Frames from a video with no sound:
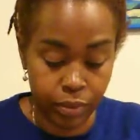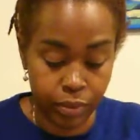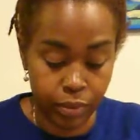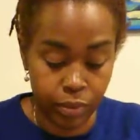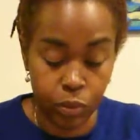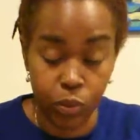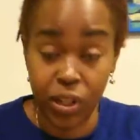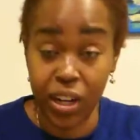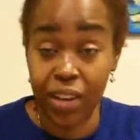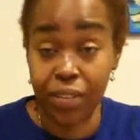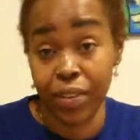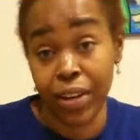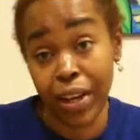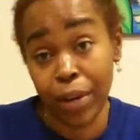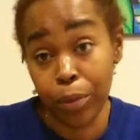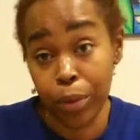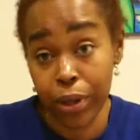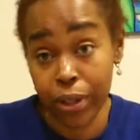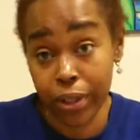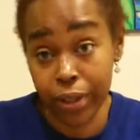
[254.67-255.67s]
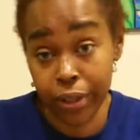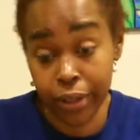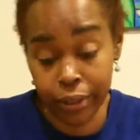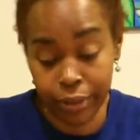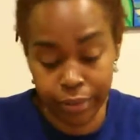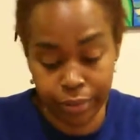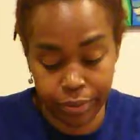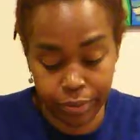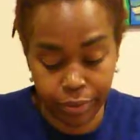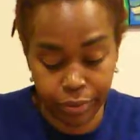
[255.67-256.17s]
whatever they want to
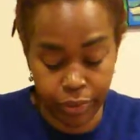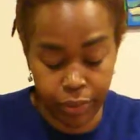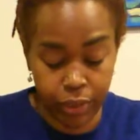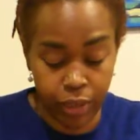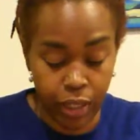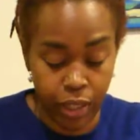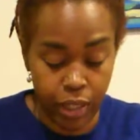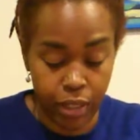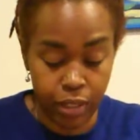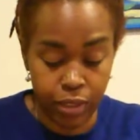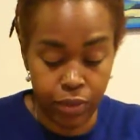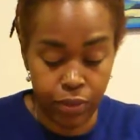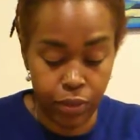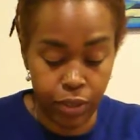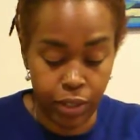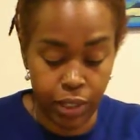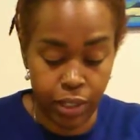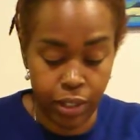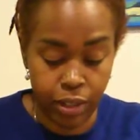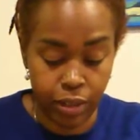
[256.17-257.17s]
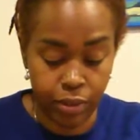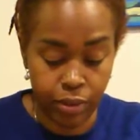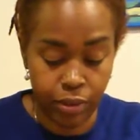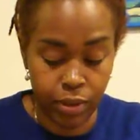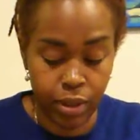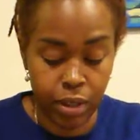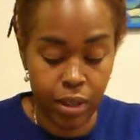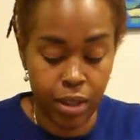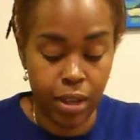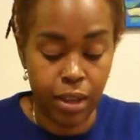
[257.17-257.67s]
do, okay? It's for Leo
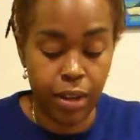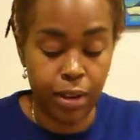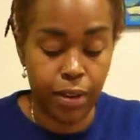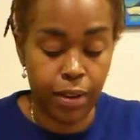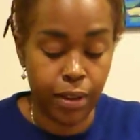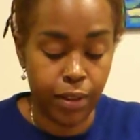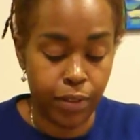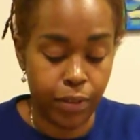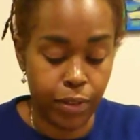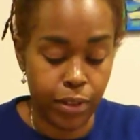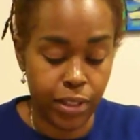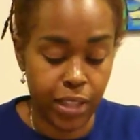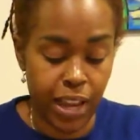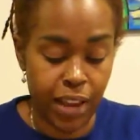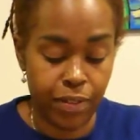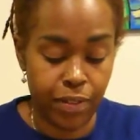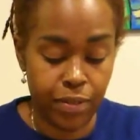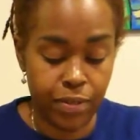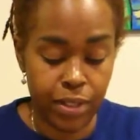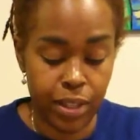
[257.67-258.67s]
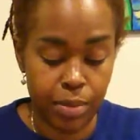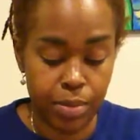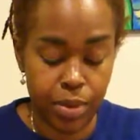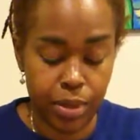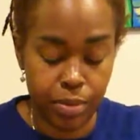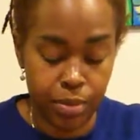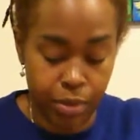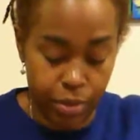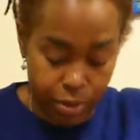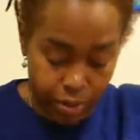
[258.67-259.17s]
in the first half of
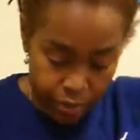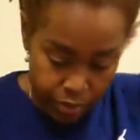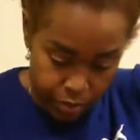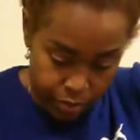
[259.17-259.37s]
September.